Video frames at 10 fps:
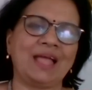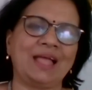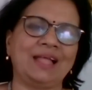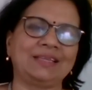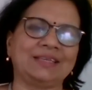
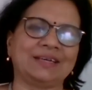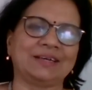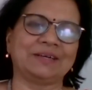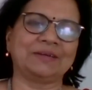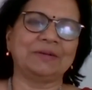and
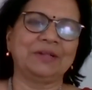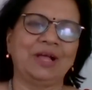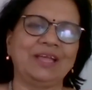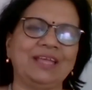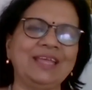
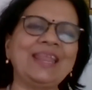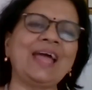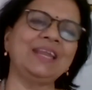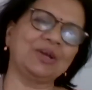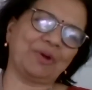
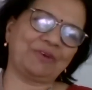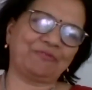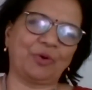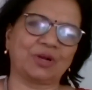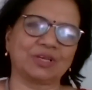inadequate
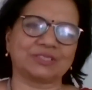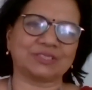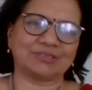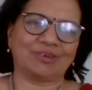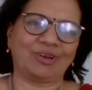
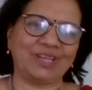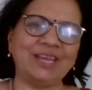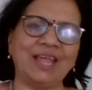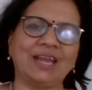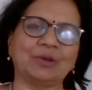focus or
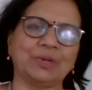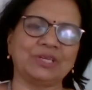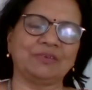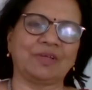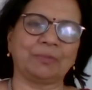
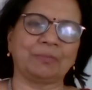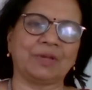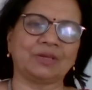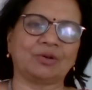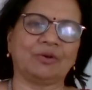inadequate
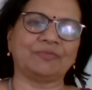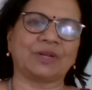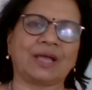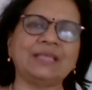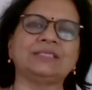development of
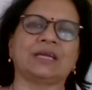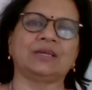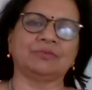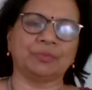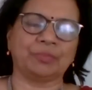the right
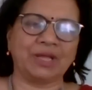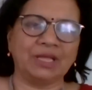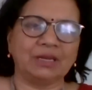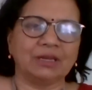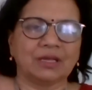side of the
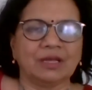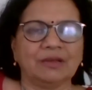brain,